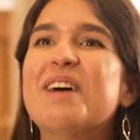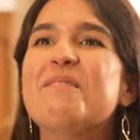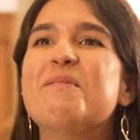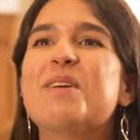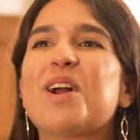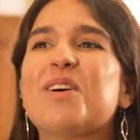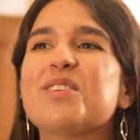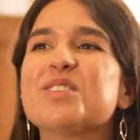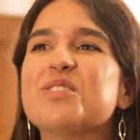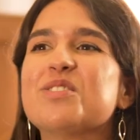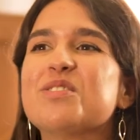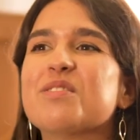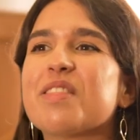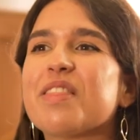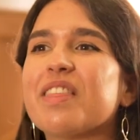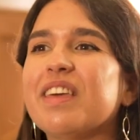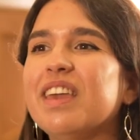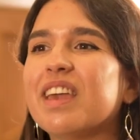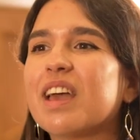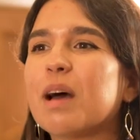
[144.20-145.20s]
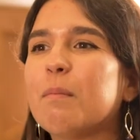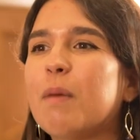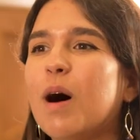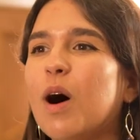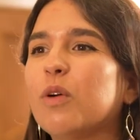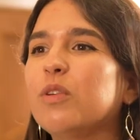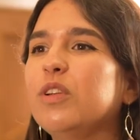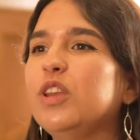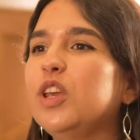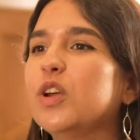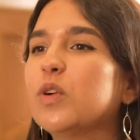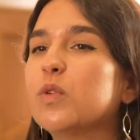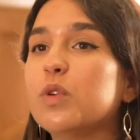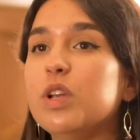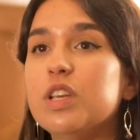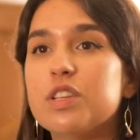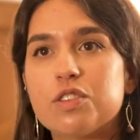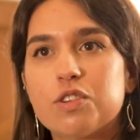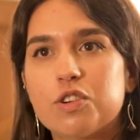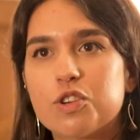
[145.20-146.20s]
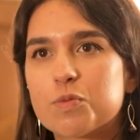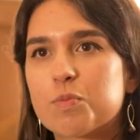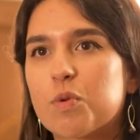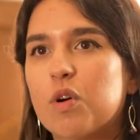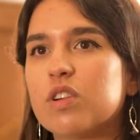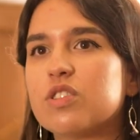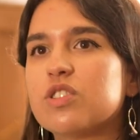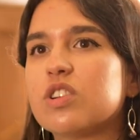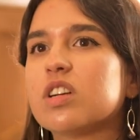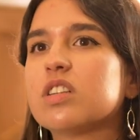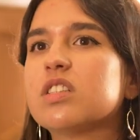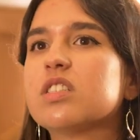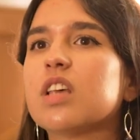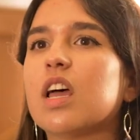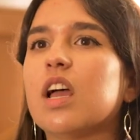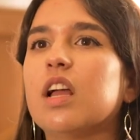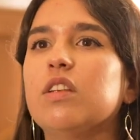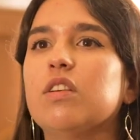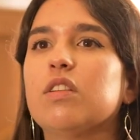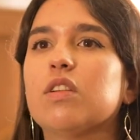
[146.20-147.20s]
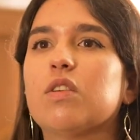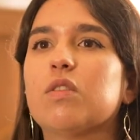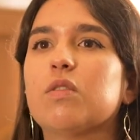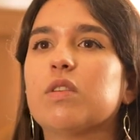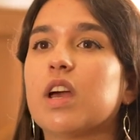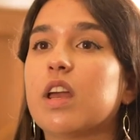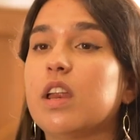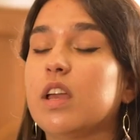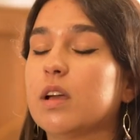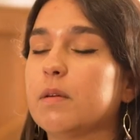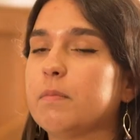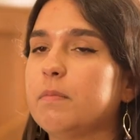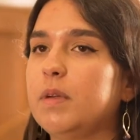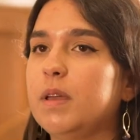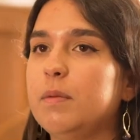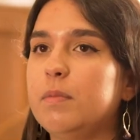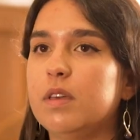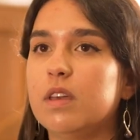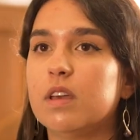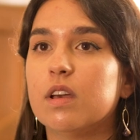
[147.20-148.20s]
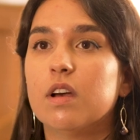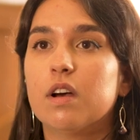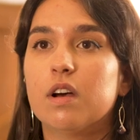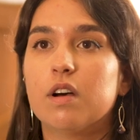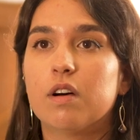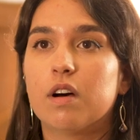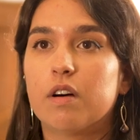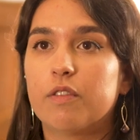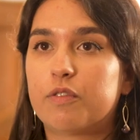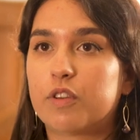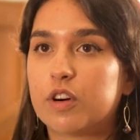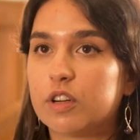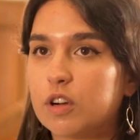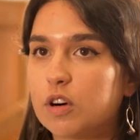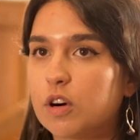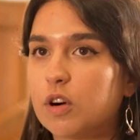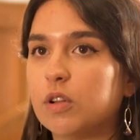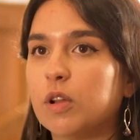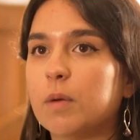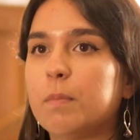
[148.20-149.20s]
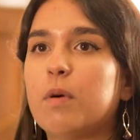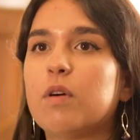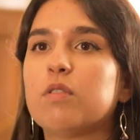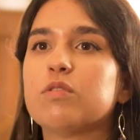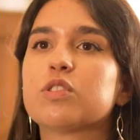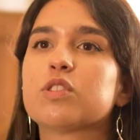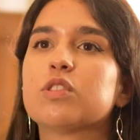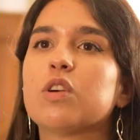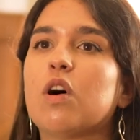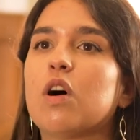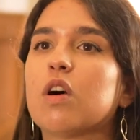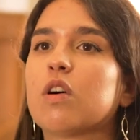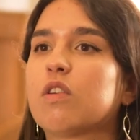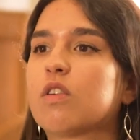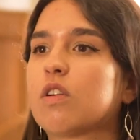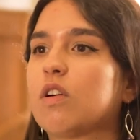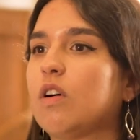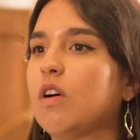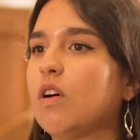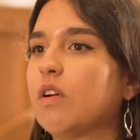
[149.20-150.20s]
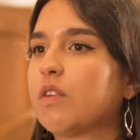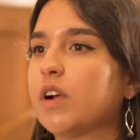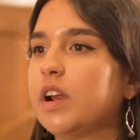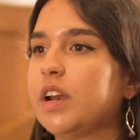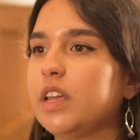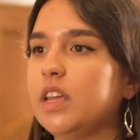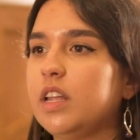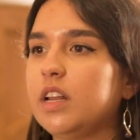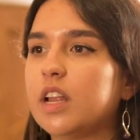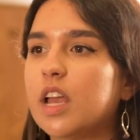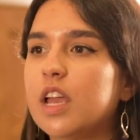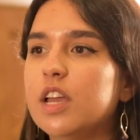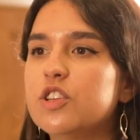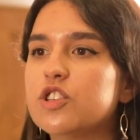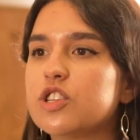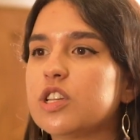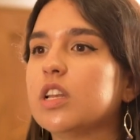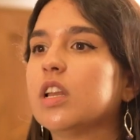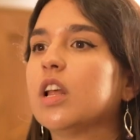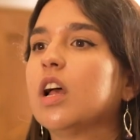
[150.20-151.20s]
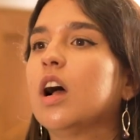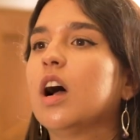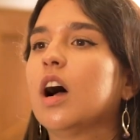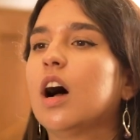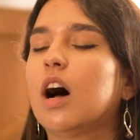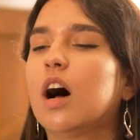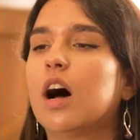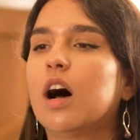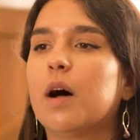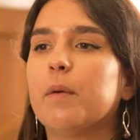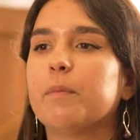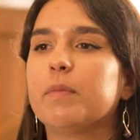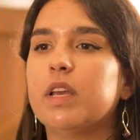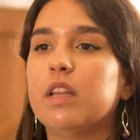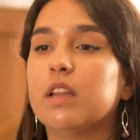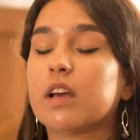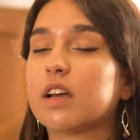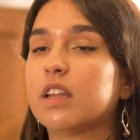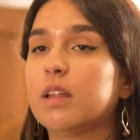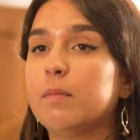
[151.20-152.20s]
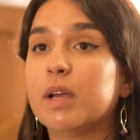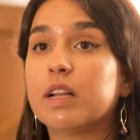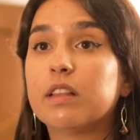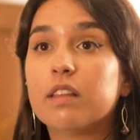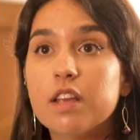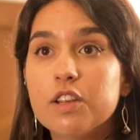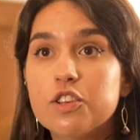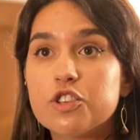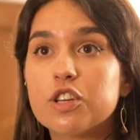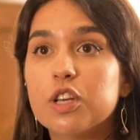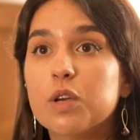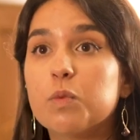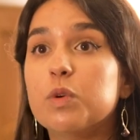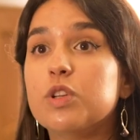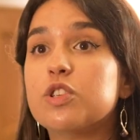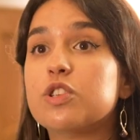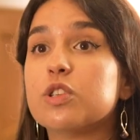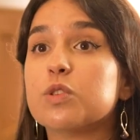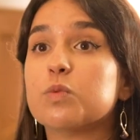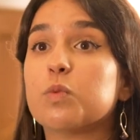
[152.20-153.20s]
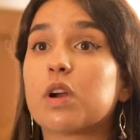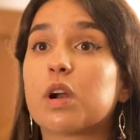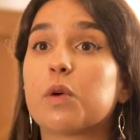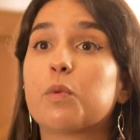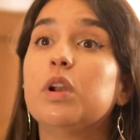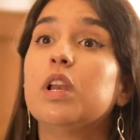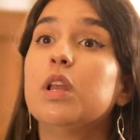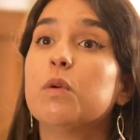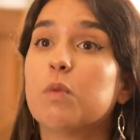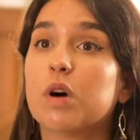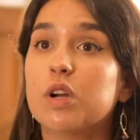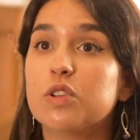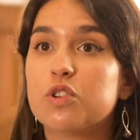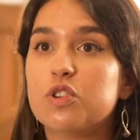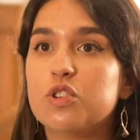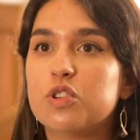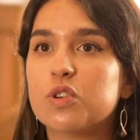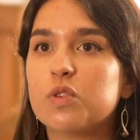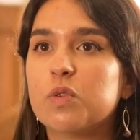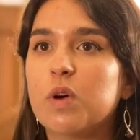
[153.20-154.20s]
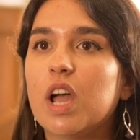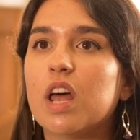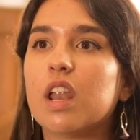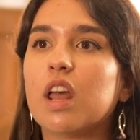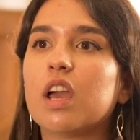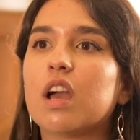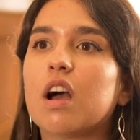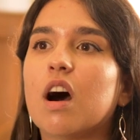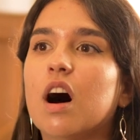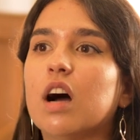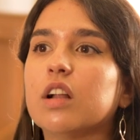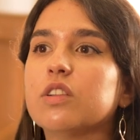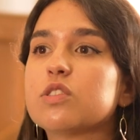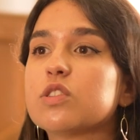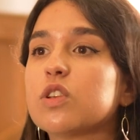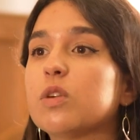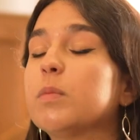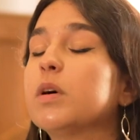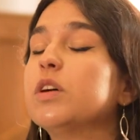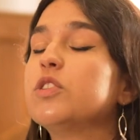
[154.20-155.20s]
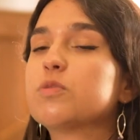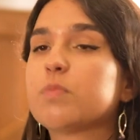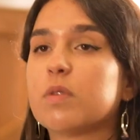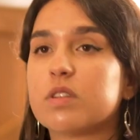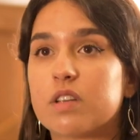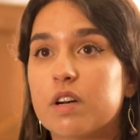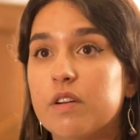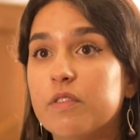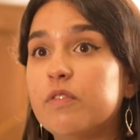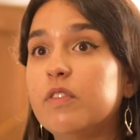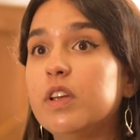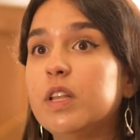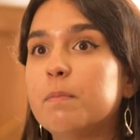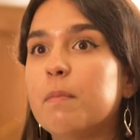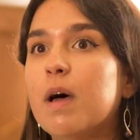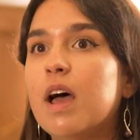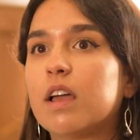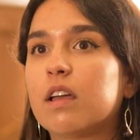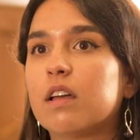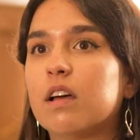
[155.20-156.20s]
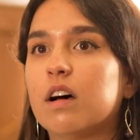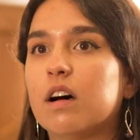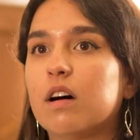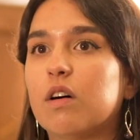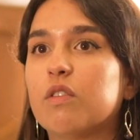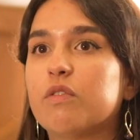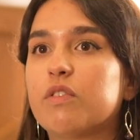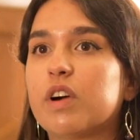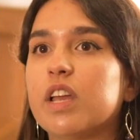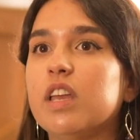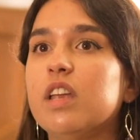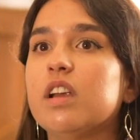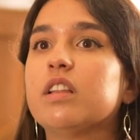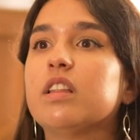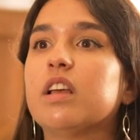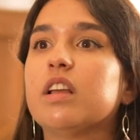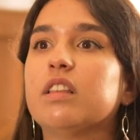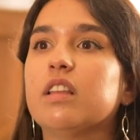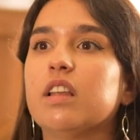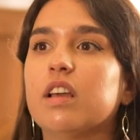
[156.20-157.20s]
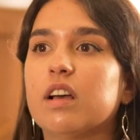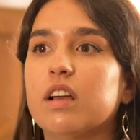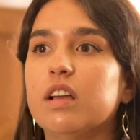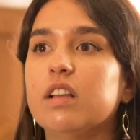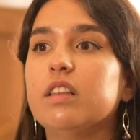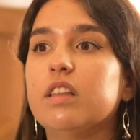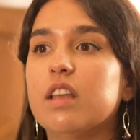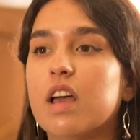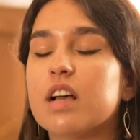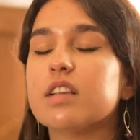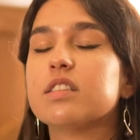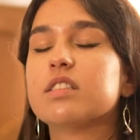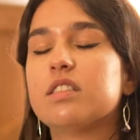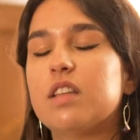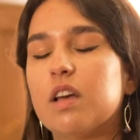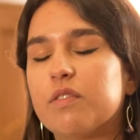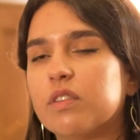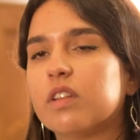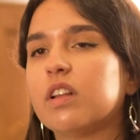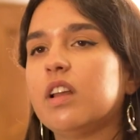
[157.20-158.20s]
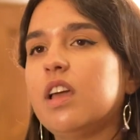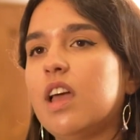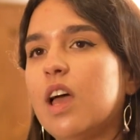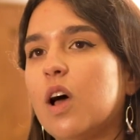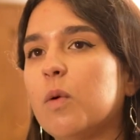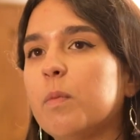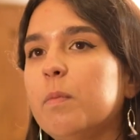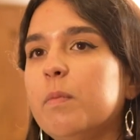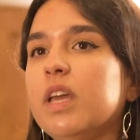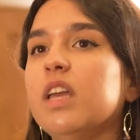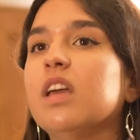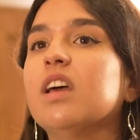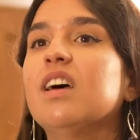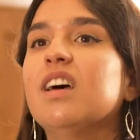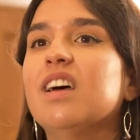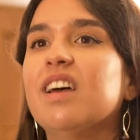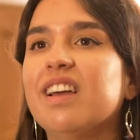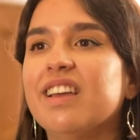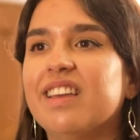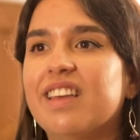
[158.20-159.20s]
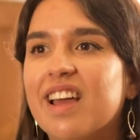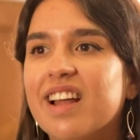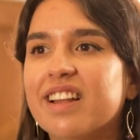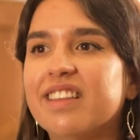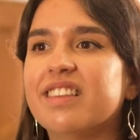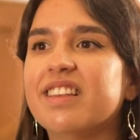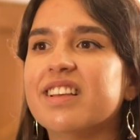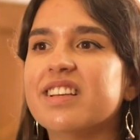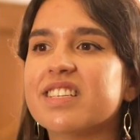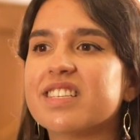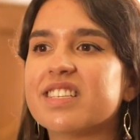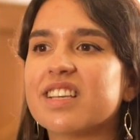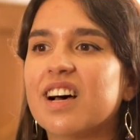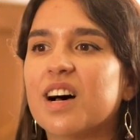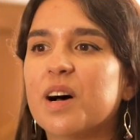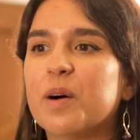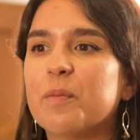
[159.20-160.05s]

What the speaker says: but also to think about new research projects and, you know, getting up maybe further on a postdoc or already engaging in academic teaching, which is what I really want to do. And I got so much positive feedback over here that it has definitely helped me get this